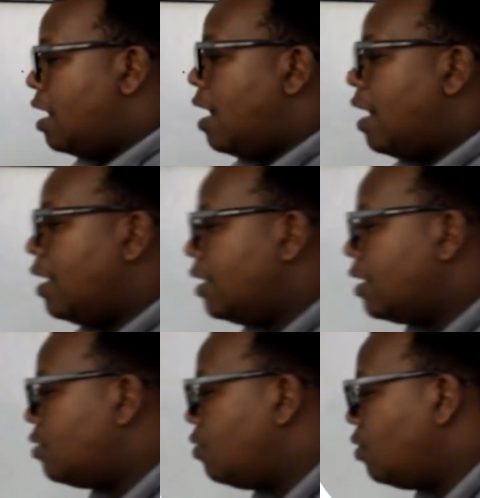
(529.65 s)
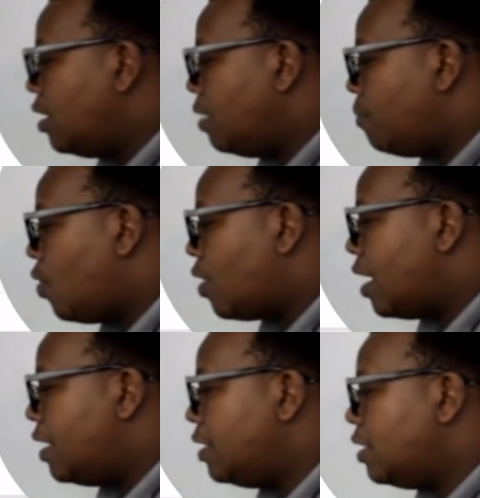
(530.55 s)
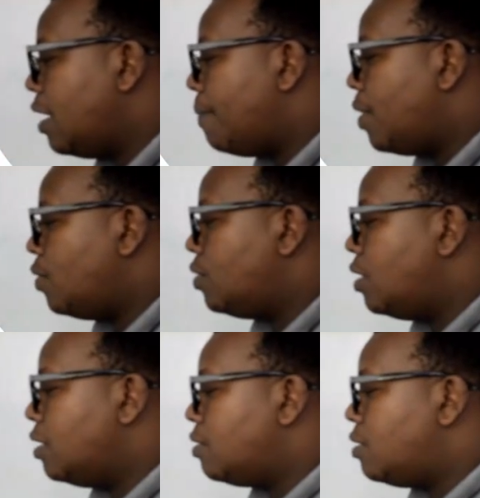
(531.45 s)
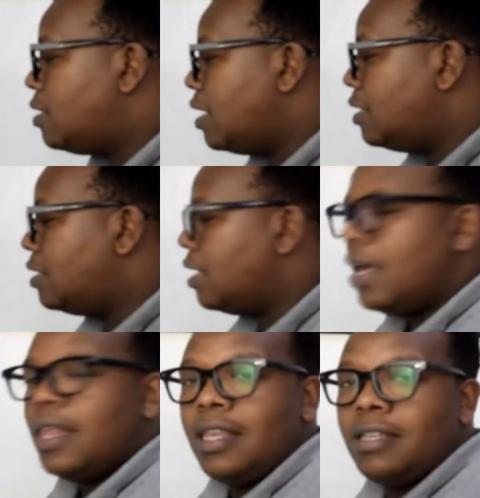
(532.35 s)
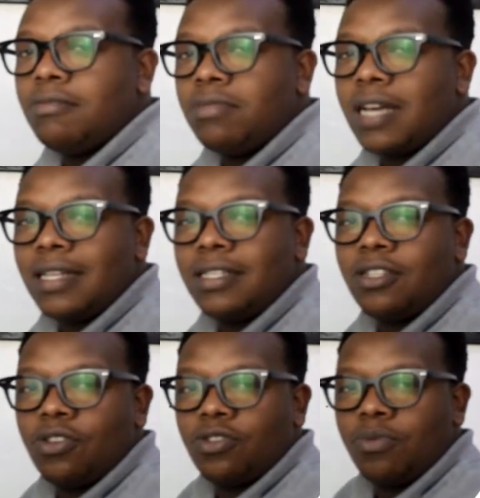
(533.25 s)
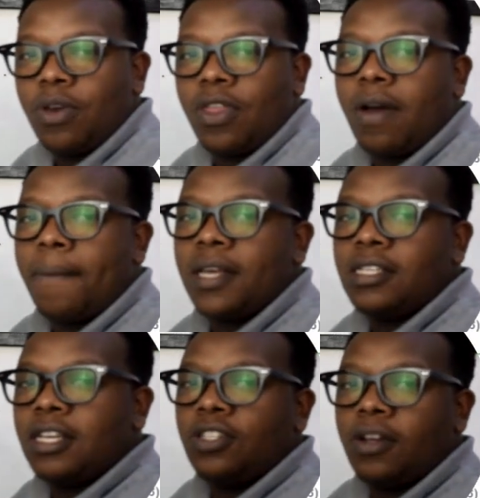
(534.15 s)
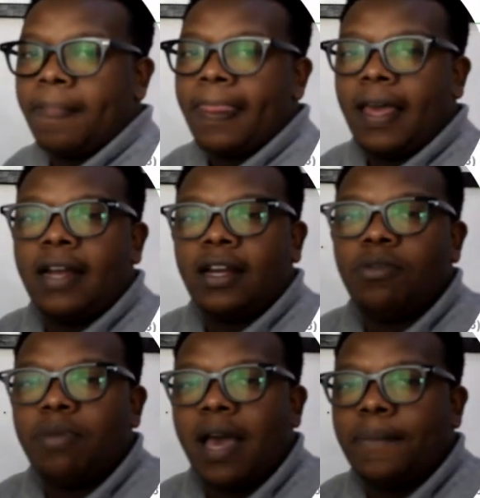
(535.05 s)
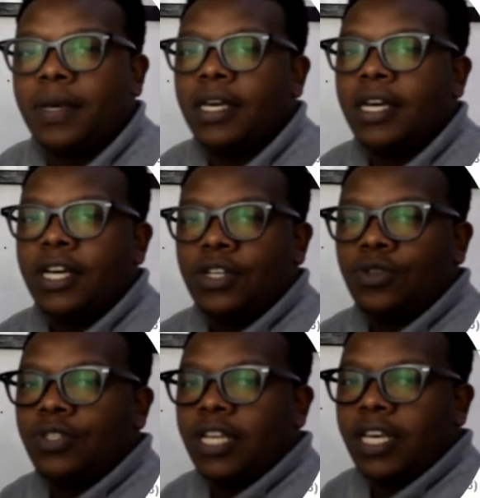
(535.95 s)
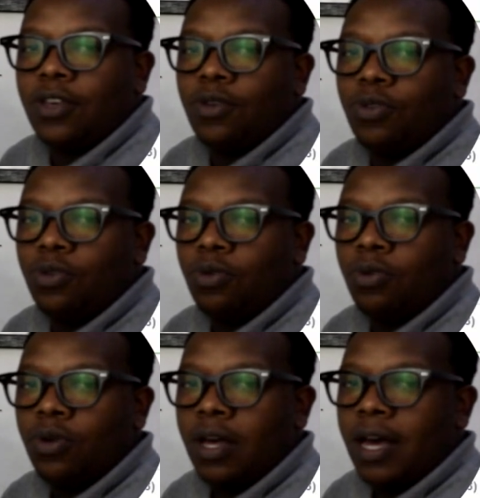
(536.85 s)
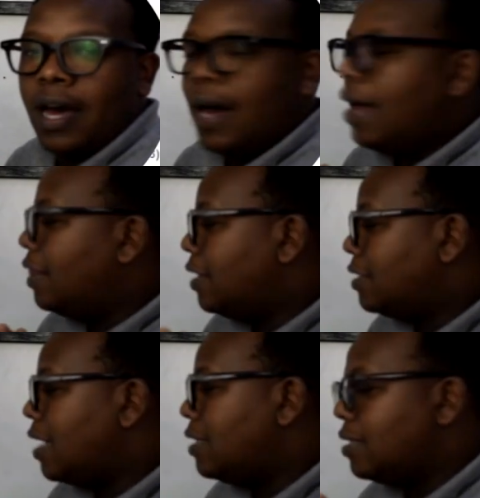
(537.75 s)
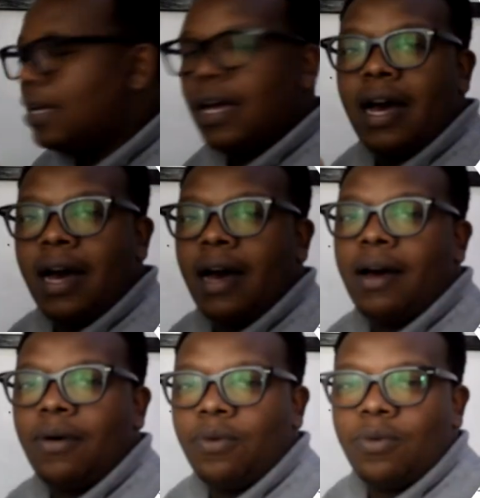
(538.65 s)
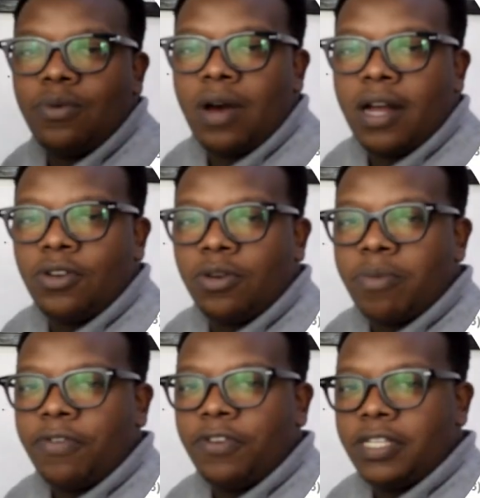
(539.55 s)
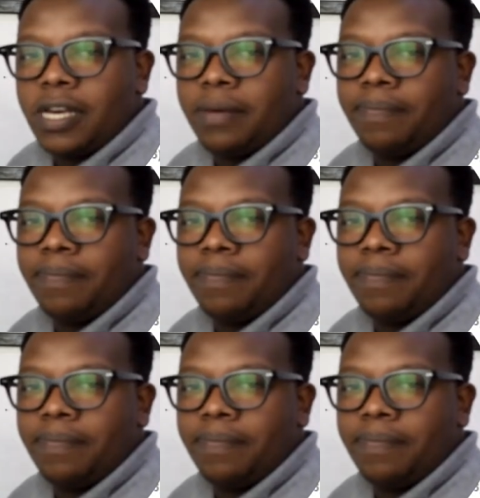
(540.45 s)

In case you need more clarity about these trades, these charts, talk to me on the comment section, and I'll be happy to take you through the charts during my free time.